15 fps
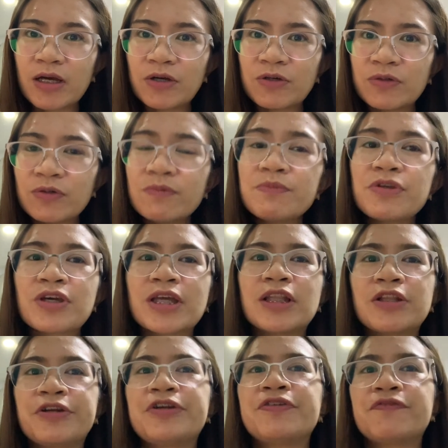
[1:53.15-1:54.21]
whom you can
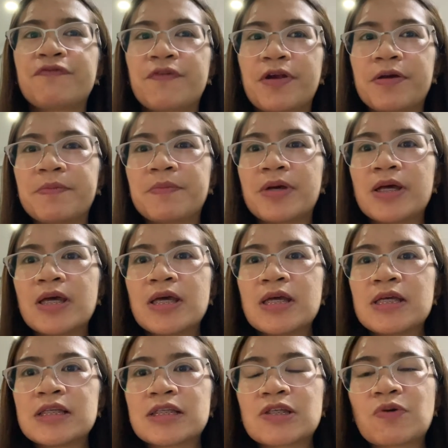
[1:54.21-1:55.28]
learn from.
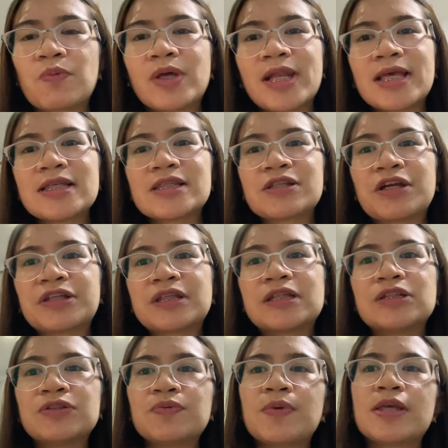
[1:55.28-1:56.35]
So when I
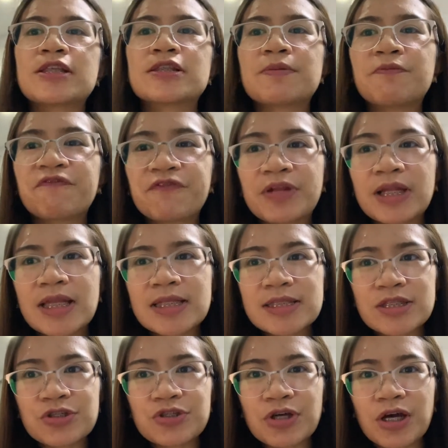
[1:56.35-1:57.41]
started doing some
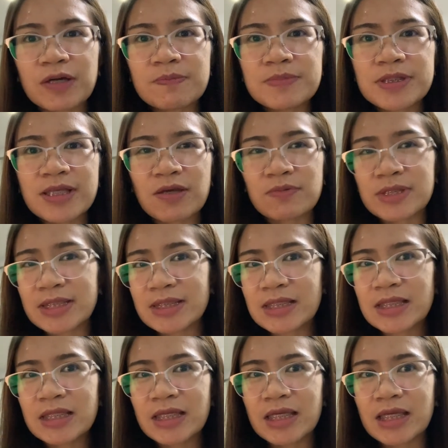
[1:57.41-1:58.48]
freelance jobs, I was
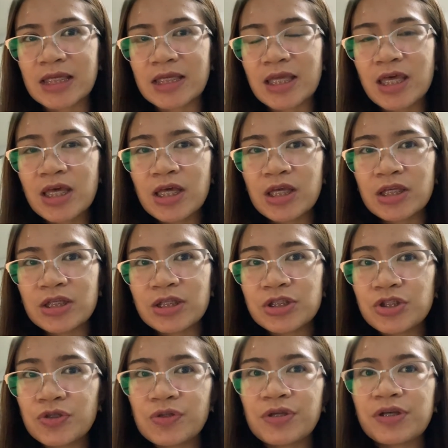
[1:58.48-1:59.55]
still a
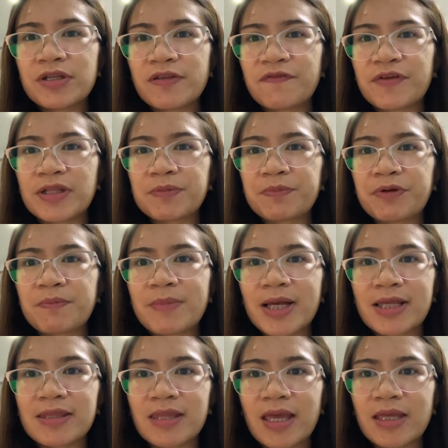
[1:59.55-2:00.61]
junior developer
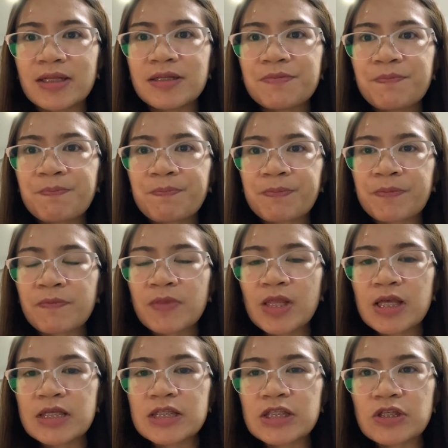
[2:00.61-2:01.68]
back then.
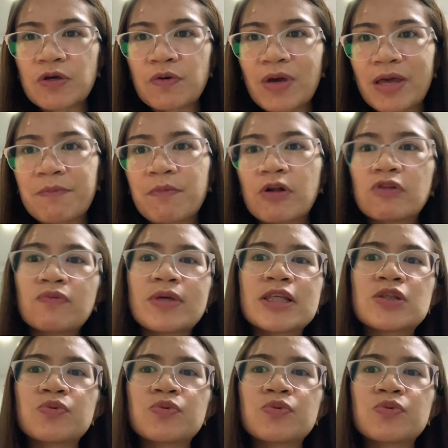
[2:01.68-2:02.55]
So I'm always